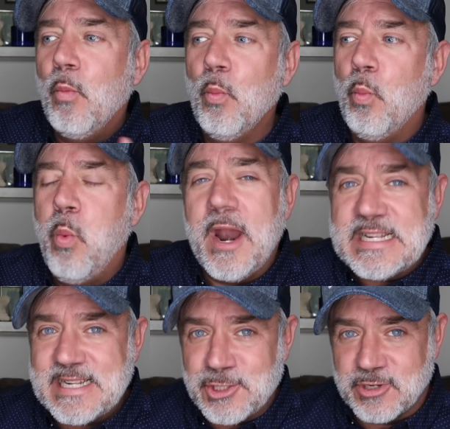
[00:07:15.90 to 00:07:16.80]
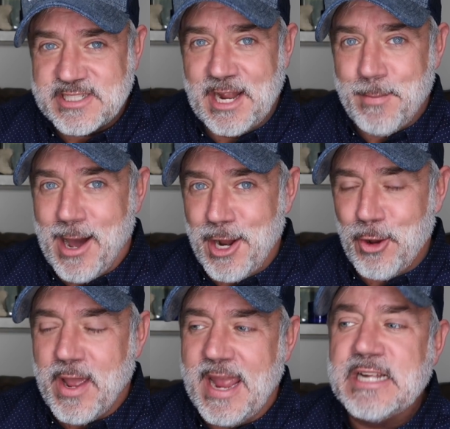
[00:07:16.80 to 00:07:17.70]
what is interesting about it,
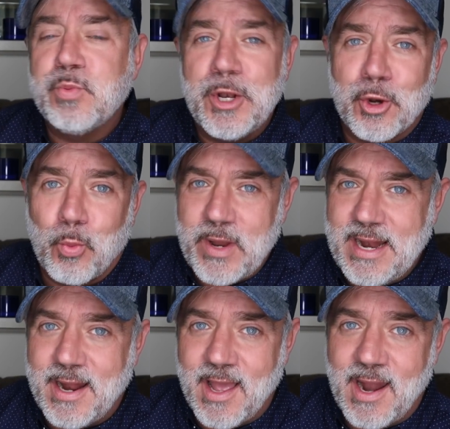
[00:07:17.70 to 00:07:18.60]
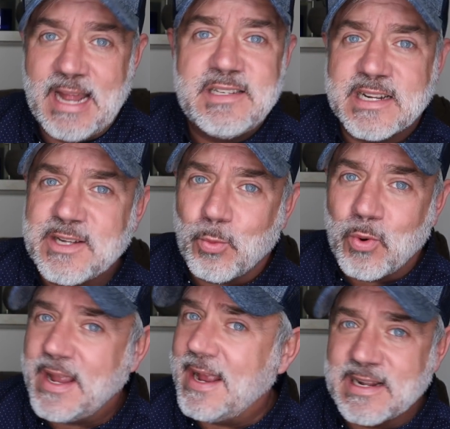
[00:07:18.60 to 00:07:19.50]
okay, is when you're reading it, it
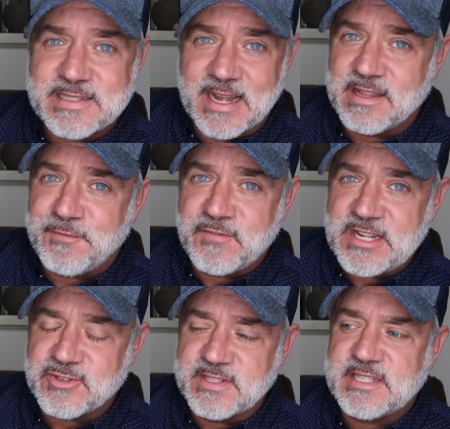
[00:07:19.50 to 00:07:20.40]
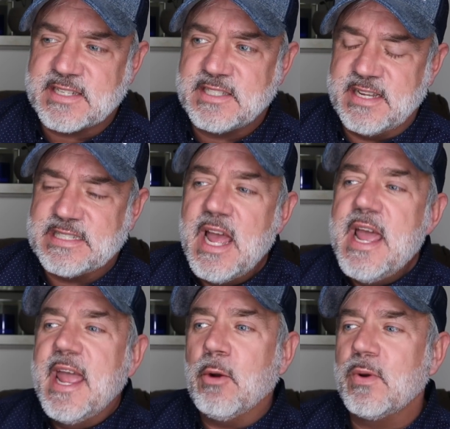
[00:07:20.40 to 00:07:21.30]
doesn't read as like the 50s or the 60s.
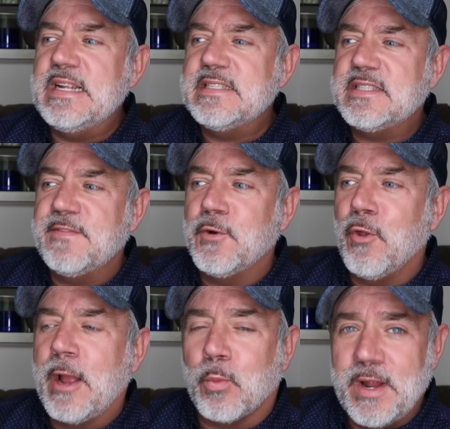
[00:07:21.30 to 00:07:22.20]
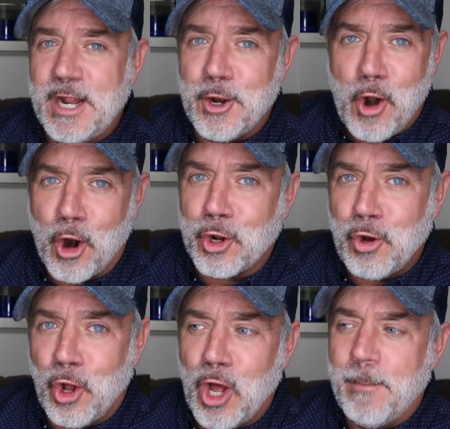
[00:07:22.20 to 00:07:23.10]
It reads as if you're like reading an
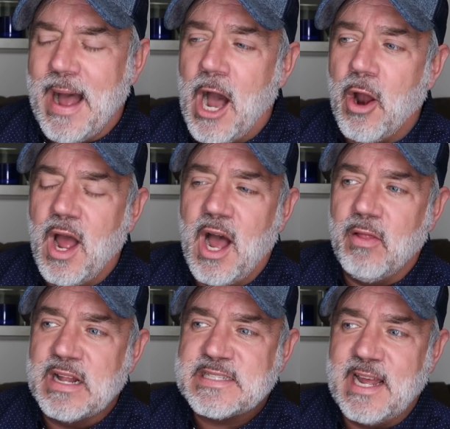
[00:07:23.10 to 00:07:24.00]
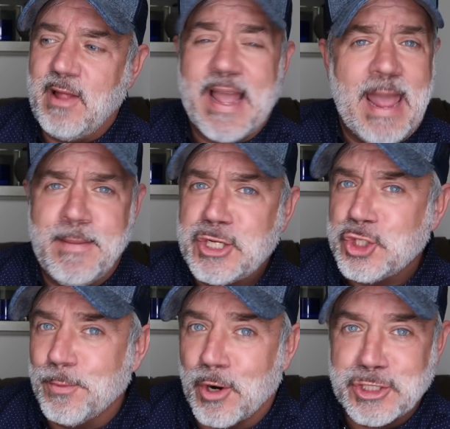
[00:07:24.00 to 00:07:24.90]
article about, let's say like Amy
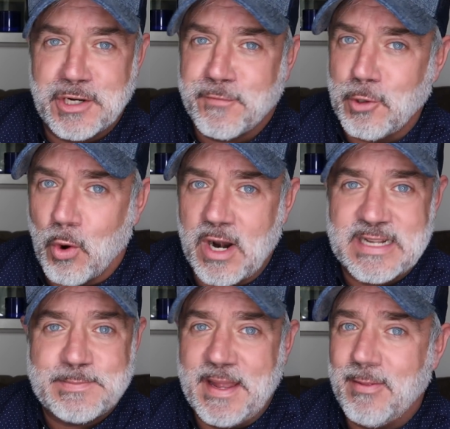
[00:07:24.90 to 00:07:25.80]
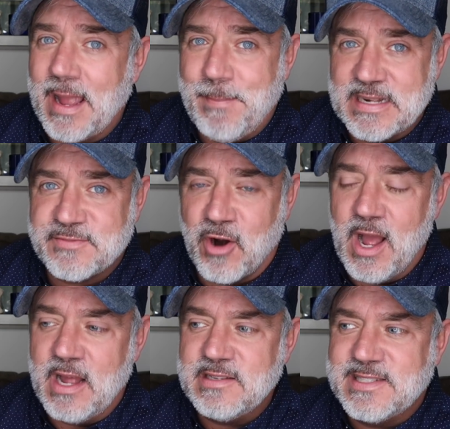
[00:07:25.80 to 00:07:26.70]
Schumer and Jennifer Lawrence being like best
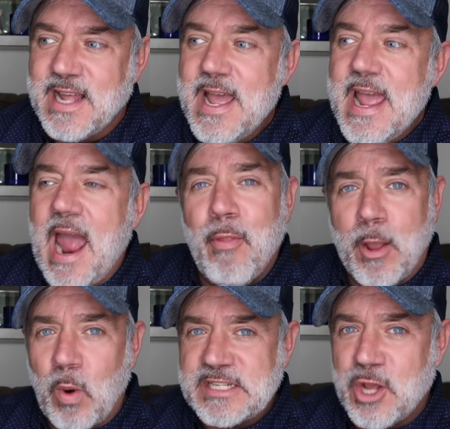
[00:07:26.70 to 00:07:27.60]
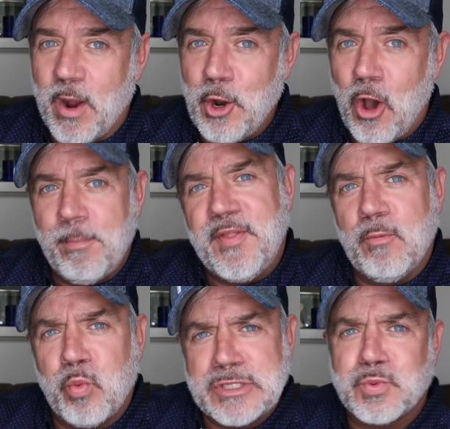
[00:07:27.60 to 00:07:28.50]
friends and like what's going on, but
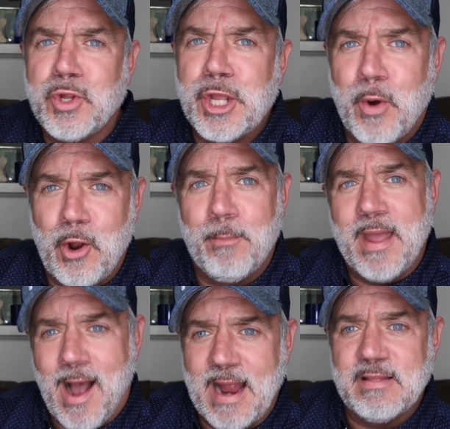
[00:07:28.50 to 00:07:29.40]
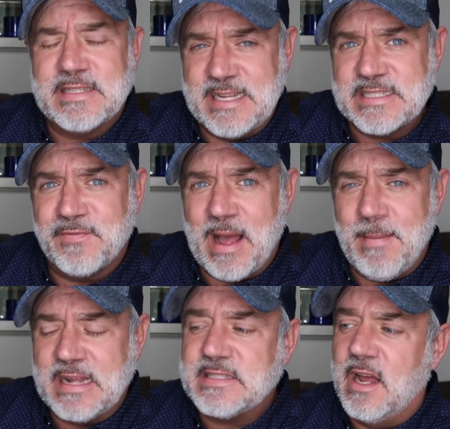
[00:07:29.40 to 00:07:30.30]
then what's really going on behind the scenes, if
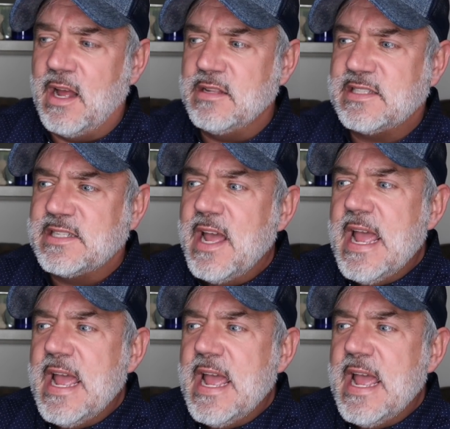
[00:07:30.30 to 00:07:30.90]
that makes sense.